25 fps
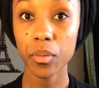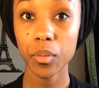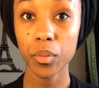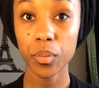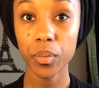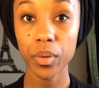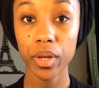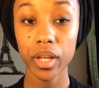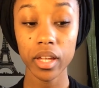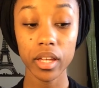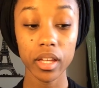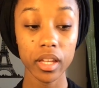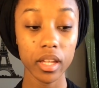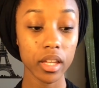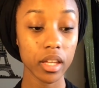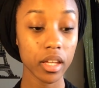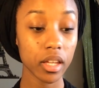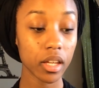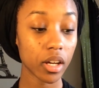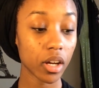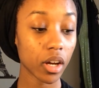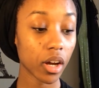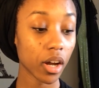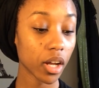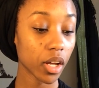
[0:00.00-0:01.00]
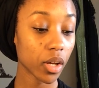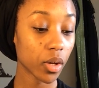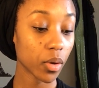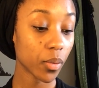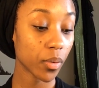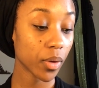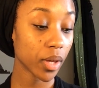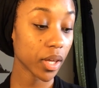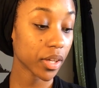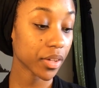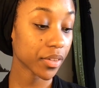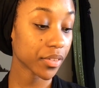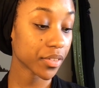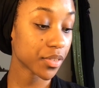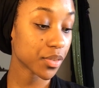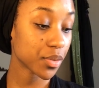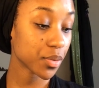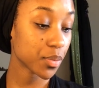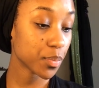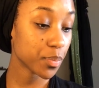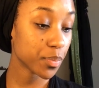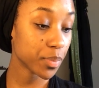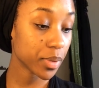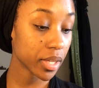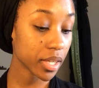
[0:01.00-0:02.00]
We are going
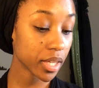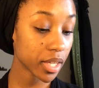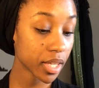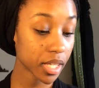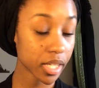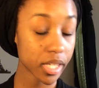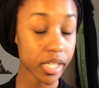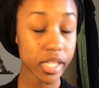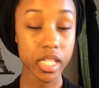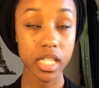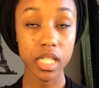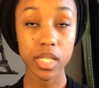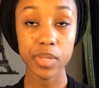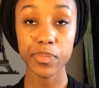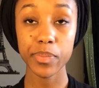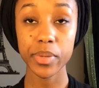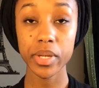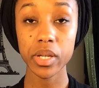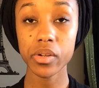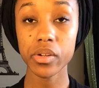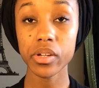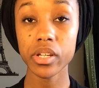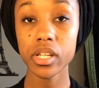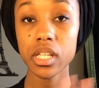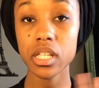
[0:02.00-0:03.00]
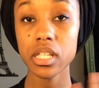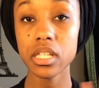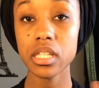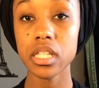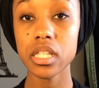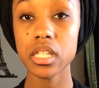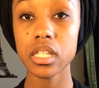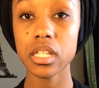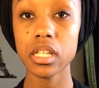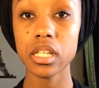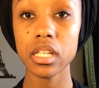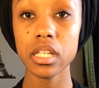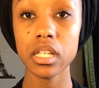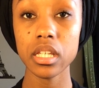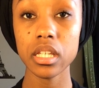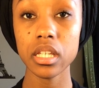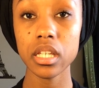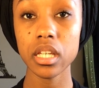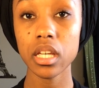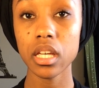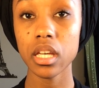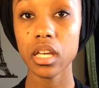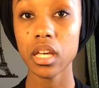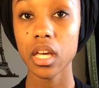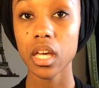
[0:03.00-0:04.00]
to be
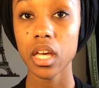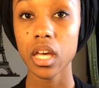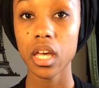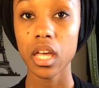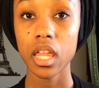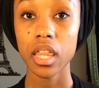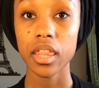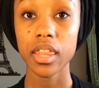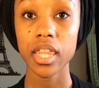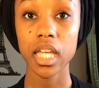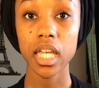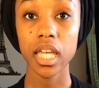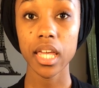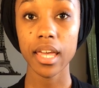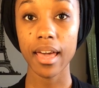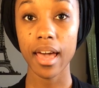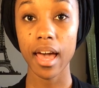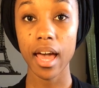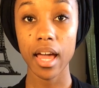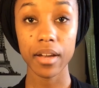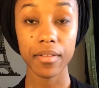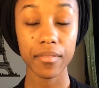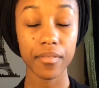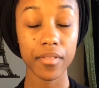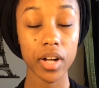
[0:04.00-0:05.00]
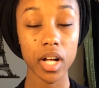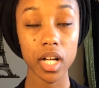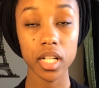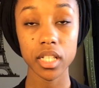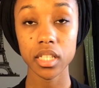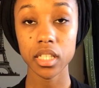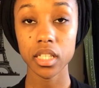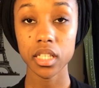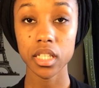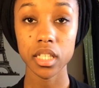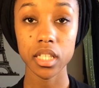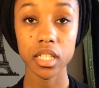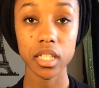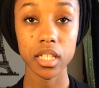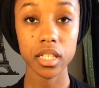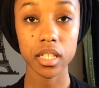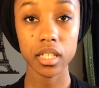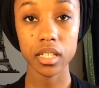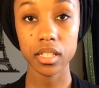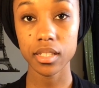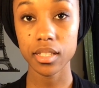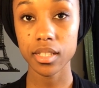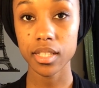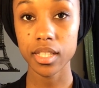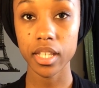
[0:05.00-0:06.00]
experiencing the Kat Von D
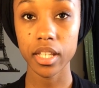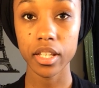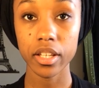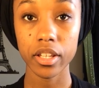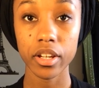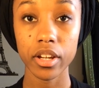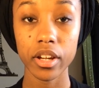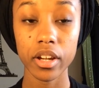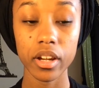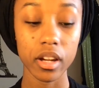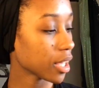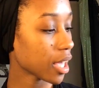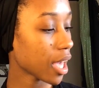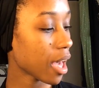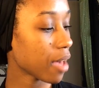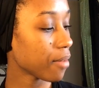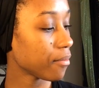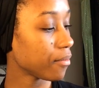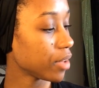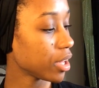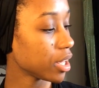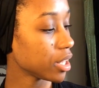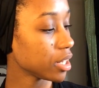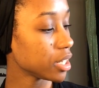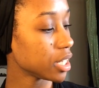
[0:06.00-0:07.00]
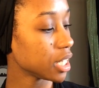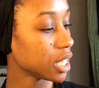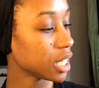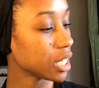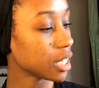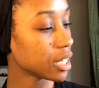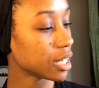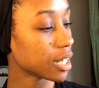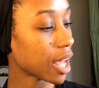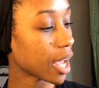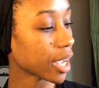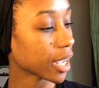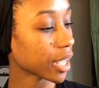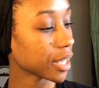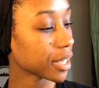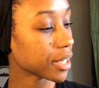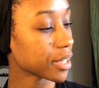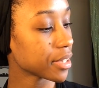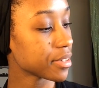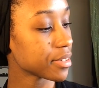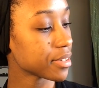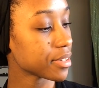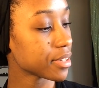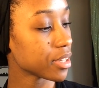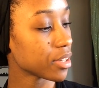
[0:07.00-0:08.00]
Concealer. Kat Von D Lock It
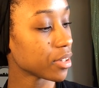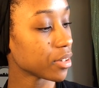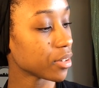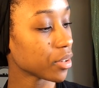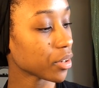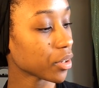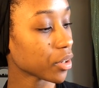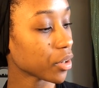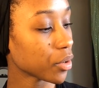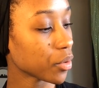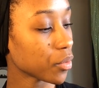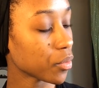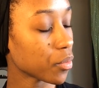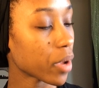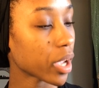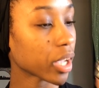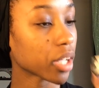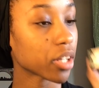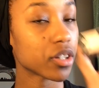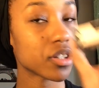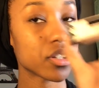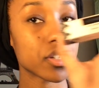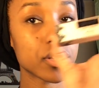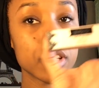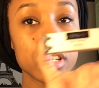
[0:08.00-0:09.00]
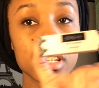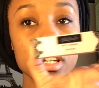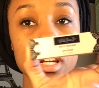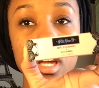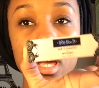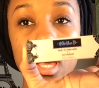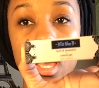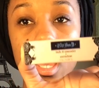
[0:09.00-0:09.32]
Concealer Corrector.